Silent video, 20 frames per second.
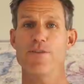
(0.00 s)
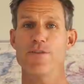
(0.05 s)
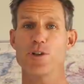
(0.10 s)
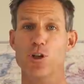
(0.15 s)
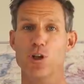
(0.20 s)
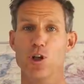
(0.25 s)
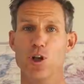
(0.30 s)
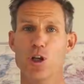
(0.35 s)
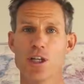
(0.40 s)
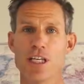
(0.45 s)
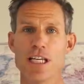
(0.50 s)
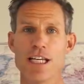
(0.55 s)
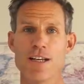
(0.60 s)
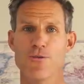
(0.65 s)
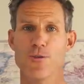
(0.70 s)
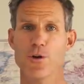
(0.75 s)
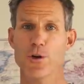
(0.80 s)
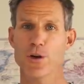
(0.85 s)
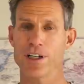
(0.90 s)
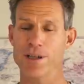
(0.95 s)
If you're looking
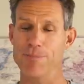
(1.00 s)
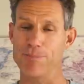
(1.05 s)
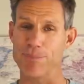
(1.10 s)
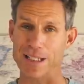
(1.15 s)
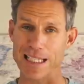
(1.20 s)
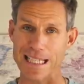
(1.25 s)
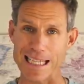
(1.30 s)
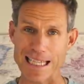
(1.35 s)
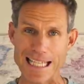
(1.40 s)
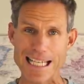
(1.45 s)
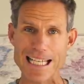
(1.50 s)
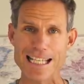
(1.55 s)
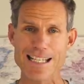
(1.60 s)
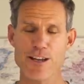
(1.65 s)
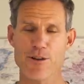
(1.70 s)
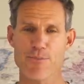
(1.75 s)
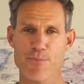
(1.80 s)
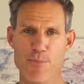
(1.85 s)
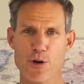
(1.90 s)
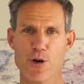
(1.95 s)
for
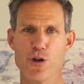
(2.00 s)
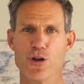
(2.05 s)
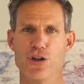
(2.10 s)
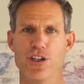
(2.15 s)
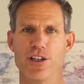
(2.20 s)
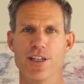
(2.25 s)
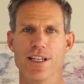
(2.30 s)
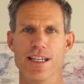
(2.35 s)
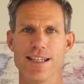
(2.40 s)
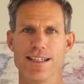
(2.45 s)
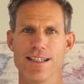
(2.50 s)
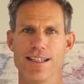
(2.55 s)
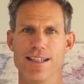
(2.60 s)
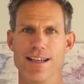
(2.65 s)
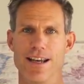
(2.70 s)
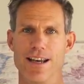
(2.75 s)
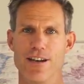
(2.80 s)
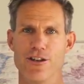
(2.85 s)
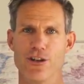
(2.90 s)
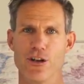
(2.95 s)
complete immersion into
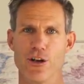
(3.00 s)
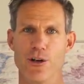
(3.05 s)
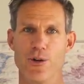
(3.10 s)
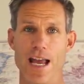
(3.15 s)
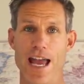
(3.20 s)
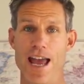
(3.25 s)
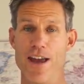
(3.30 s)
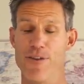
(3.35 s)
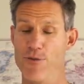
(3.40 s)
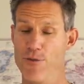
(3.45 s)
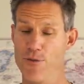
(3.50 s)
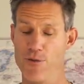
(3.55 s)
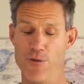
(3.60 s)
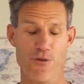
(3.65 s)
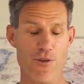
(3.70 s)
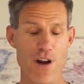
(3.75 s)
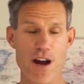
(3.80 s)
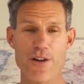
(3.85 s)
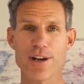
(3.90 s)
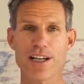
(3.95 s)
nature and
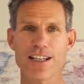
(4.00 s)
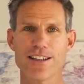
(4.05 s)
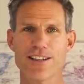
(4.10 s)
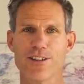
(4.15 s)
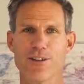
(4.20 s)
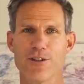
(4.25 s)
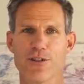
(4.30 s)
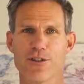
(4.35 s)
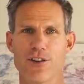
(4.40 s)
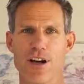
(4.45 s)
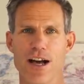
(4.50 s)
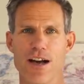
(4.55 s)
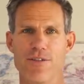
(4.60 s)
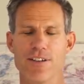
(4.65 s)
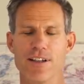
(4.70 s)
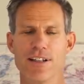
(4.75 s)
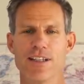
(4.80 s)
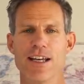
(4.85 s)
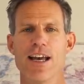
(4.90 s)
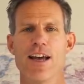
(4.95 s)
very little
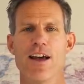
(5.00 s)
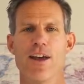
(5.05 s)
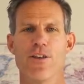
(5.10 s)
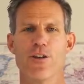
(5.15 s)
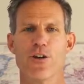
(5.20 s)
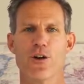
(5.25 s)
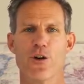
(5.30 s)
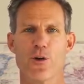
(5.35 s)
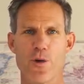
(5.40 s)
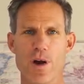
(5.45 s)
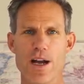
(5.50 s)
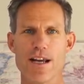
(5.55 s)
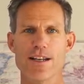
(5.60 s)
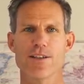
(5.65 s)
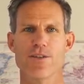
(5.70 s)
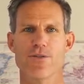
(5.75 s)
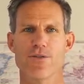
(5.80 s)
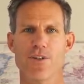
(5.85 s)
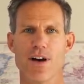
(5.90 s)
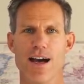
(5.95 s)
traffic, the Great
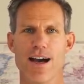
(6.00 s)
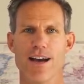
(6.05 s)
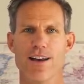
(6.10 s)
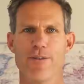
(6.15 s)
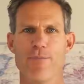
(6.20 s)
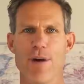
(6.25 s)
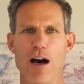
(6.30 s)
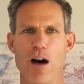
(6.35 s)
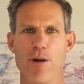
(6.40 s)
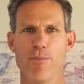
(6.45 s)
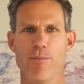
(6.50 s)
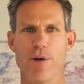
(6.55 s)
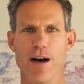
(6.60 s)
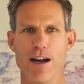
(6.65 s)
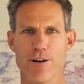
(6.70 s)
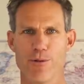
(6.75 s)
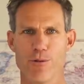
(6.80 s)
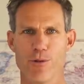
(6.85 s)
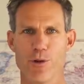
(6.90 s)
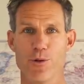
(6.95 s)
Divide mountain
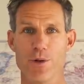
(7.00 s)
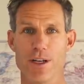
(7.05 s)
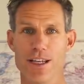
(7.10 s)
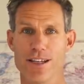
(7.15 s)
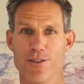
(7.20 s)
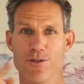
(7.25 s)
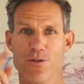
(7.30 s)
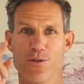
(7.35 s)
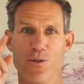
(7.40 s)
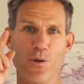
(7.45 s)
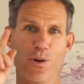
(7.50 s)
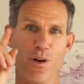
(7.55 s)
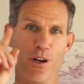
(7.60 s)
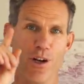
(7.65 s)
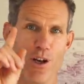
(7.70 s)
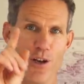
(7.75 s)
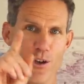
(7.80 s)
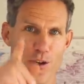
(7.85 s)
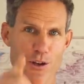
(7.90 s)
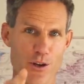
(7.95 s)
bike route is for
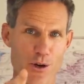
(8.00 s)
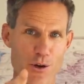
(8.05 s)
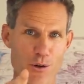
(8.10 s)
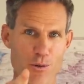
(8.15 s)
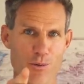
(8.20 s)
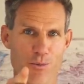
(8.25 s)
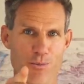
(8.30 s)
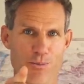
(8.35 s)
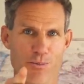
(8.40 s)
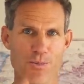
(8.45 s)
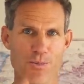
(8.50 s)
you.